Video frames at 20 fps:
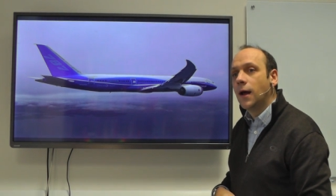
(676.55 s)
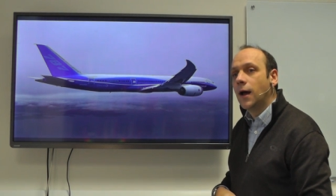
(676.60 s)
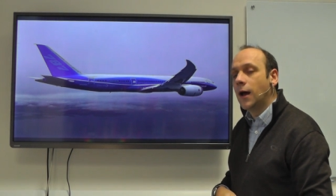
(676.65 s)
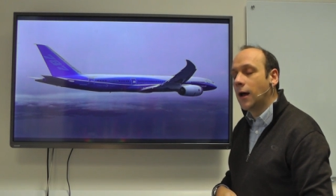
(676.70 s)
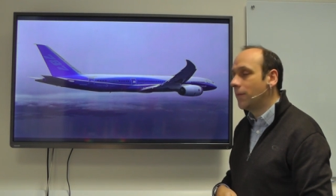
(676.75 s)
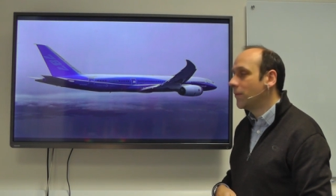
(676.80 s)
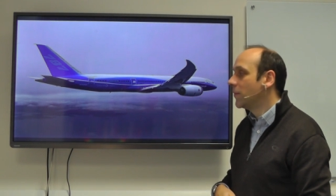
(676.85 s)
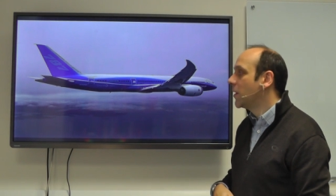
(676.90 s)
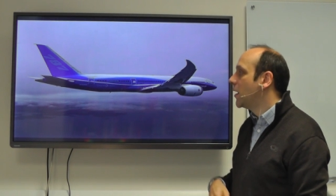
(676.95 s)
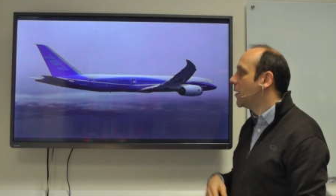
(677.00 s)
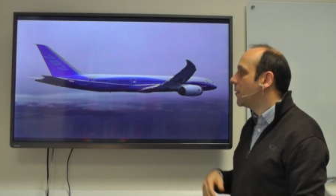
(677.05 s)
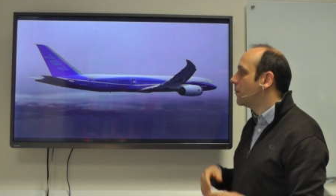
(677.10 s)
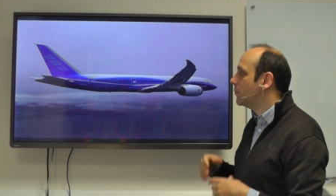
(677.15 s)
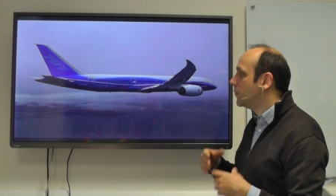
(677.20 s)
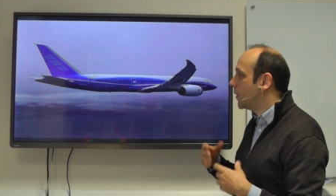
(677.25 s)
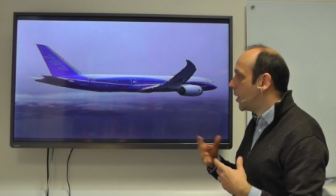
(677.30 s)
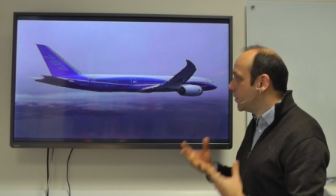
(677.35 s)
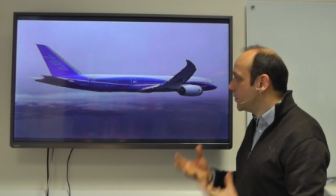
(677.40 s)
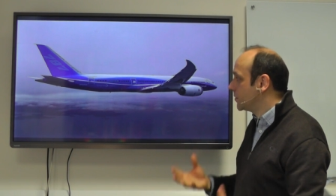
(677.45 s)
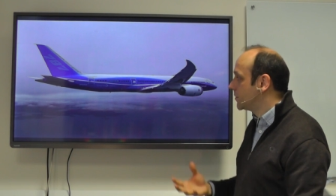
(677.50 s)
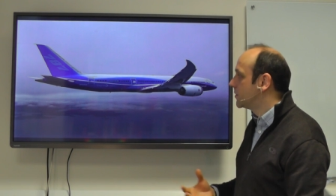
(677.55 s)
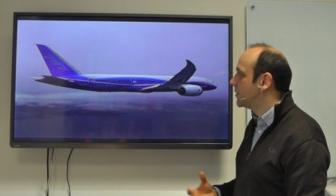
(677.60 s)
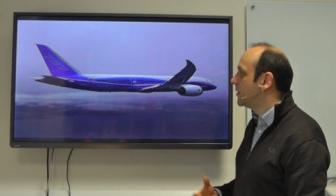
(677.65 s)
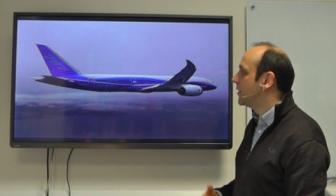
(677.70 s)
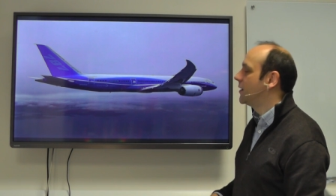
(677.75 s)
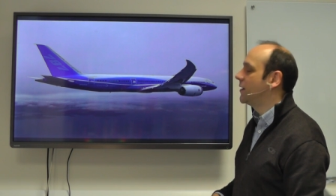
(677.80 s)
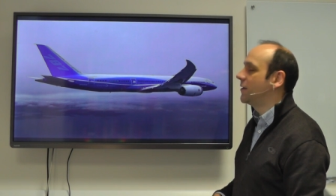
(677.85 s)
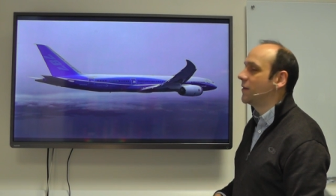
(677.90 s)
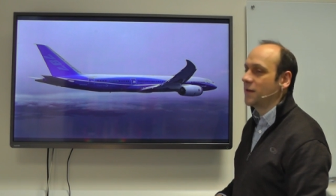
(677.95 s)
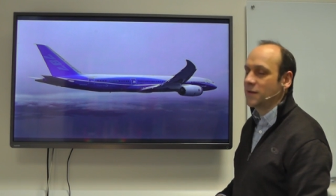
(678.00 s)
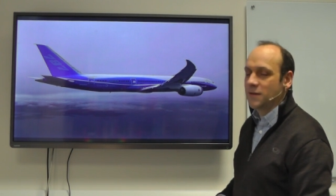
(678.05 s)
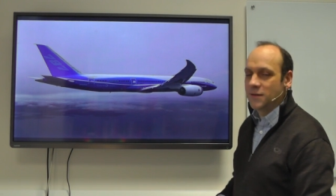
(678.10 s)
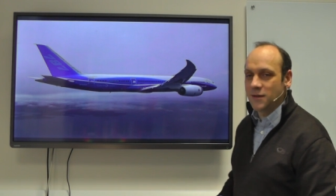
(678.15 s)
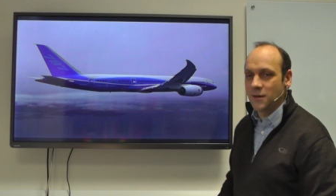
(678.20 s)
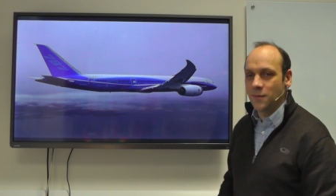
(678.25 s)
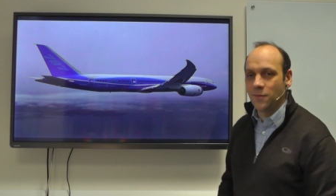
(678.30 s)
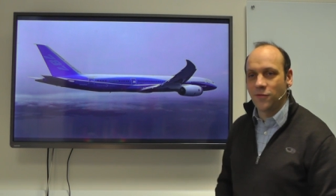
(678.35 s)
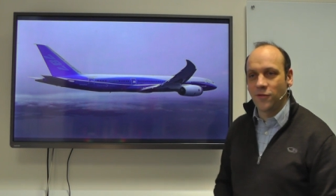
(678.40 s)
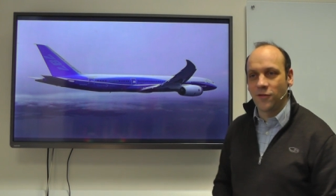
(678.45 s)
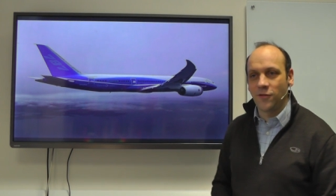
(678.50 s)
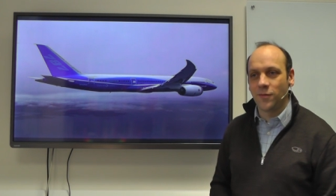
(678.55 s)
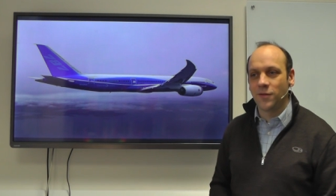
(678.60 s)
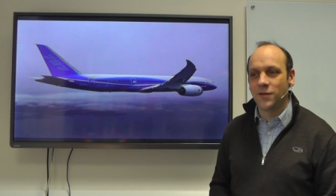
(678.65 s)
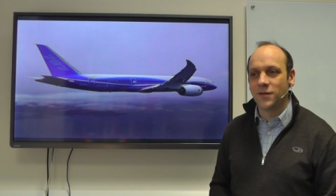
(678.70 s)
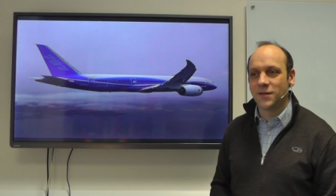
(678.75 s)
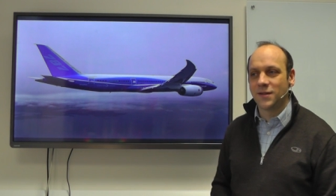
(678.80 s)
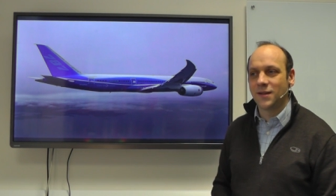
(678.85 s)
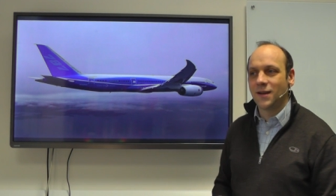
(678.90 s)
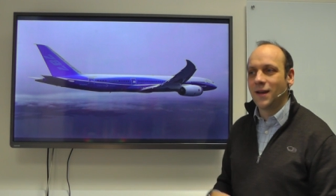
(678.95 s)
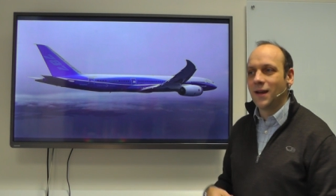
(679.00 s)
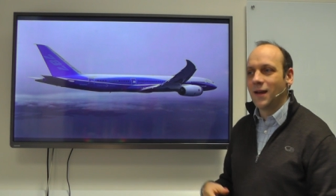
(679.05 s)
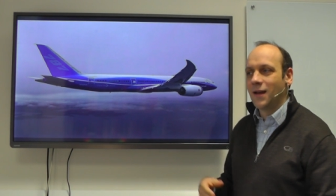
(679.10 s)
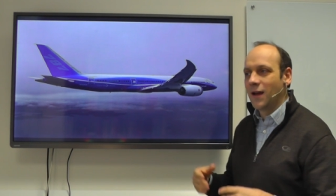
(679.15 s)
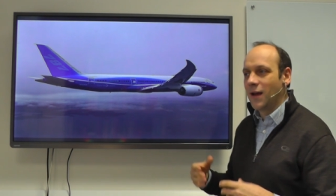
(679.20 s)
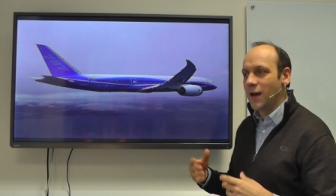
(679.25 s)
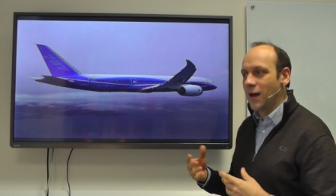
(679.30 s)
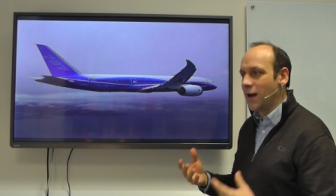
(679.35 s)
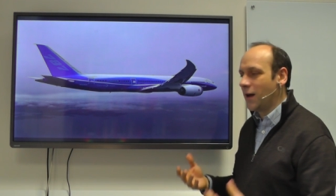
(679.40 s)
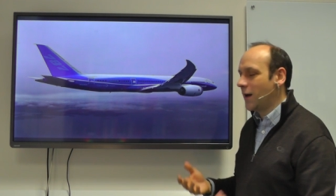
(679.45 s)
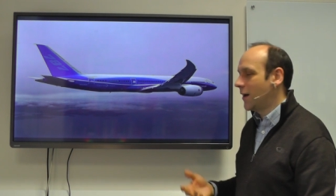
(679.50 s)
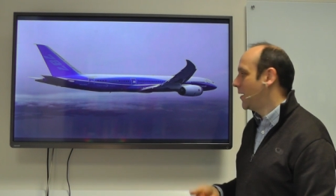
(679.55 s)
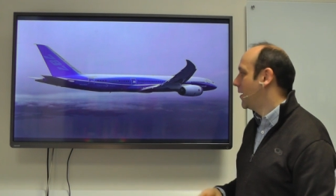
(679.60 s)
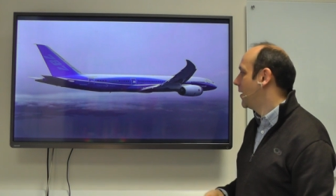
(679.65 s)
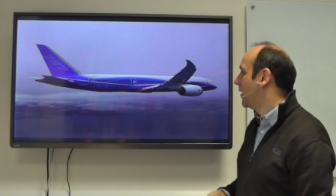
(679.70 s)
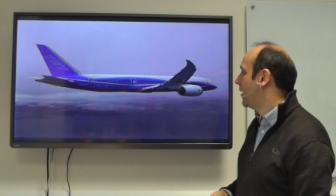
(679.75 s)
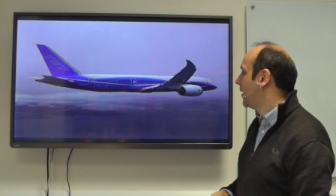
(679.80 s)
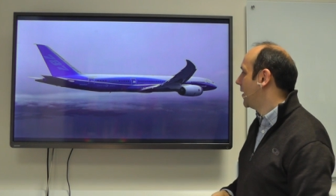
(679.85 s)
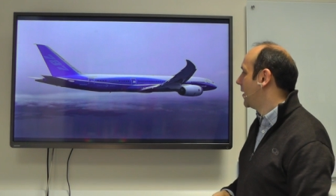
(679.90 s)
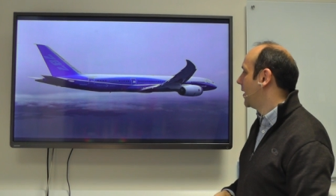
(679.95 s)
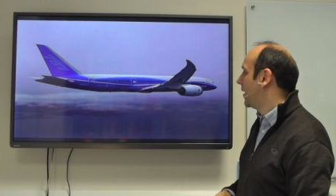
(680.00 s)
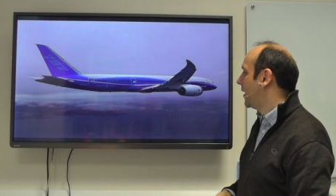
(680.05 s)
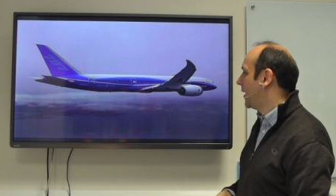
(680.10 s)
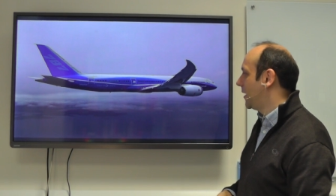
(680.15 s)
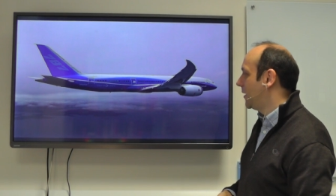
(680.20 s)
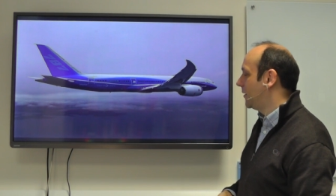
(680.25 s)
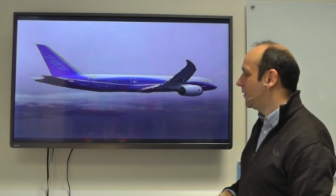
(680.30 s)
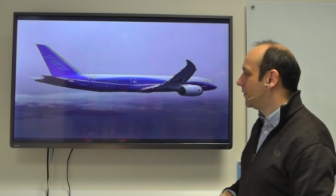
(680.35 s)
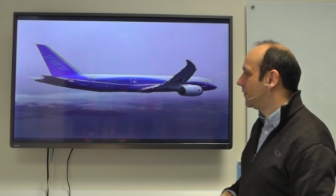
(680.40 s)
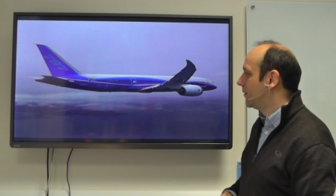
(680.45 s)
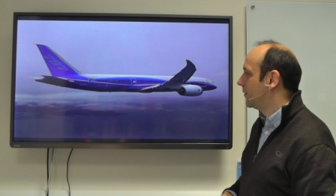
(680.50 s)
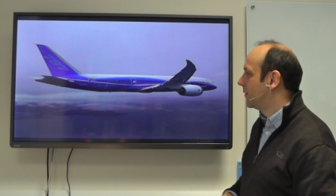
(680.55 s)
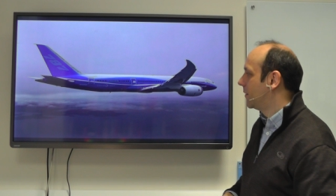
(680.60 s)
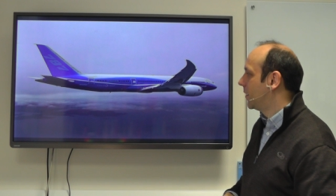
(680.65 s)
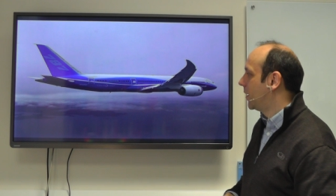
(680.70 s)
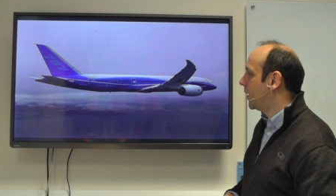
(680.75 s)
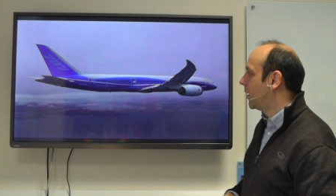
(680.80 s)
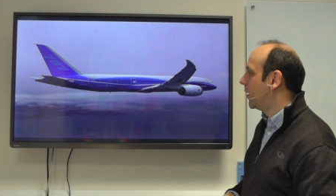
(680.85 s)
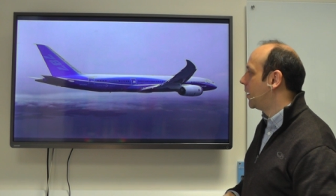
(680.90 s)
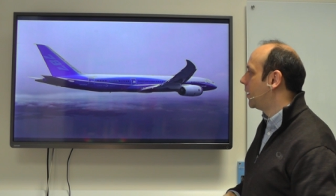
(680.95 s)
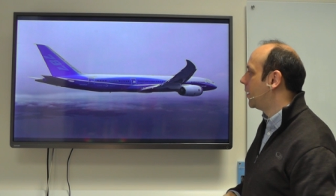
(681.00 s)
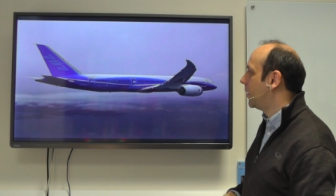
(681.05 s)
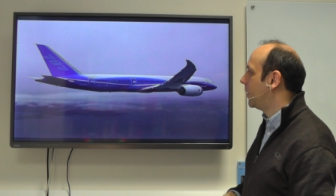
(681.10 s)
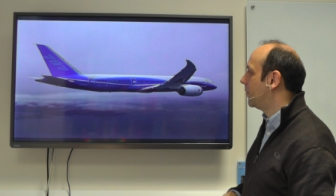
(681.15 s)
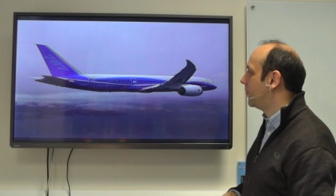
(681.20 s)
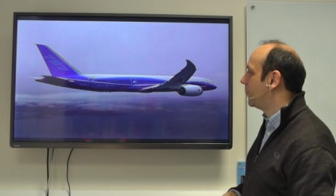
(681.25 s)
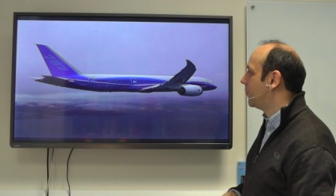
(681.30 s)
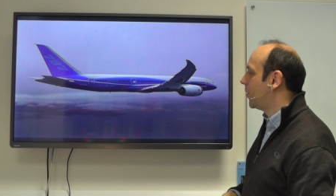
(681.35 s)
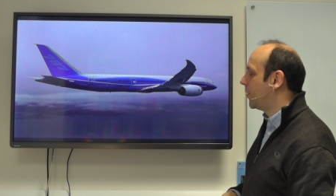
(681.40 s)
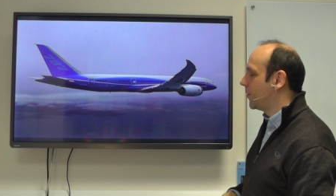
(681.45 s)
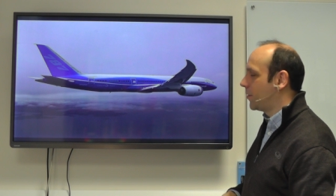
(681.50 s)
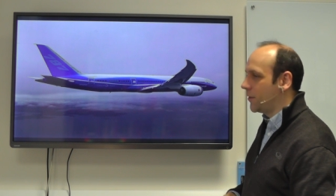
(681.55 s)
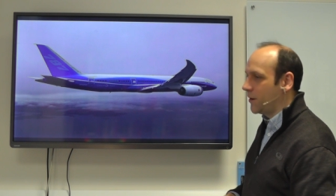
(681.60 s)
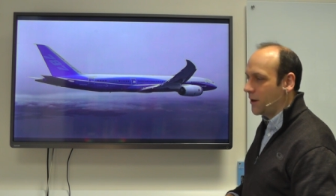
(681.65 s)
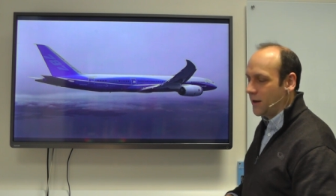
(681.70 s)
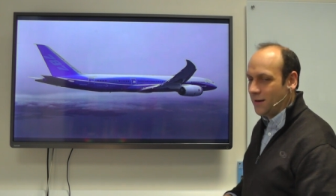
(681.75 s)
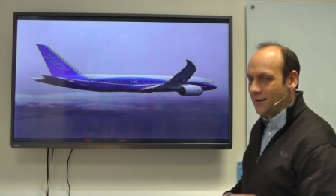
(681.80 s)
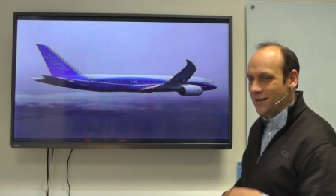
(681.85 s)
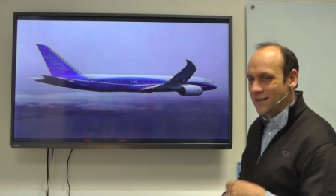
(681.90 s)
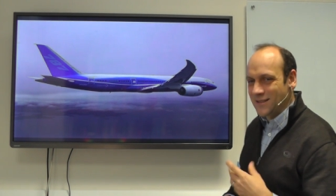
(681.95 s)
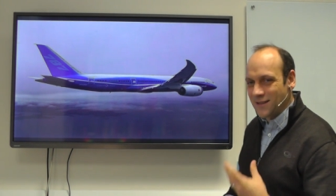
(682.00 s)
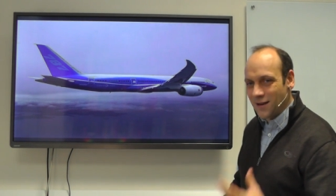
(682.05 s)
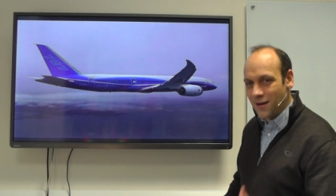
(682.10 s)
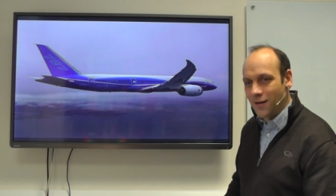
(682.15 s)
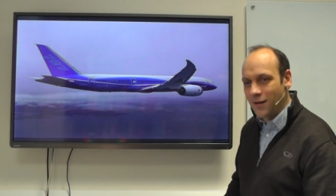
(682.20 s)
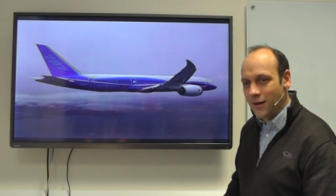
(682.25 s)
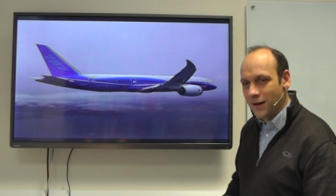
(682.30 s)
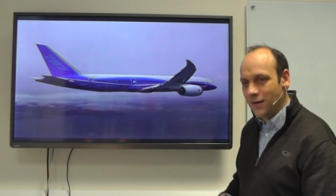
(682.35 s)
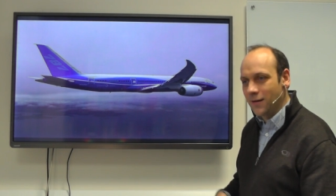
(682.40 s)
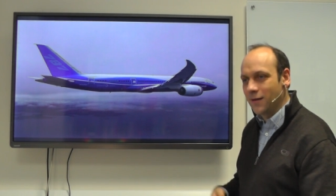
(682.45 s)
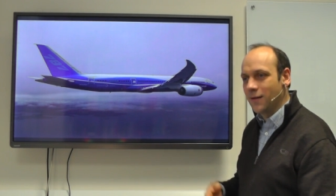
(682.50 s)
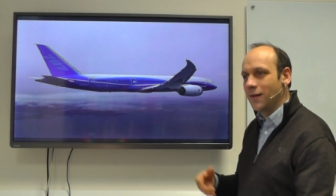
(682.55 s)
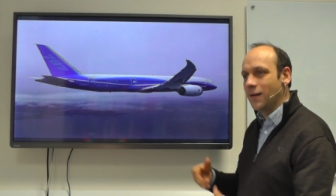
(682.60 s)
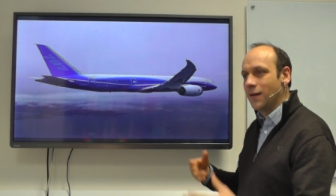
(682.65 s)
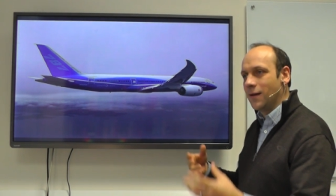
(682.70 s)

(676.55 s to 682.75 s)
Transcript: Um, mostly, this is improvements uh, in, uh, rather than in design,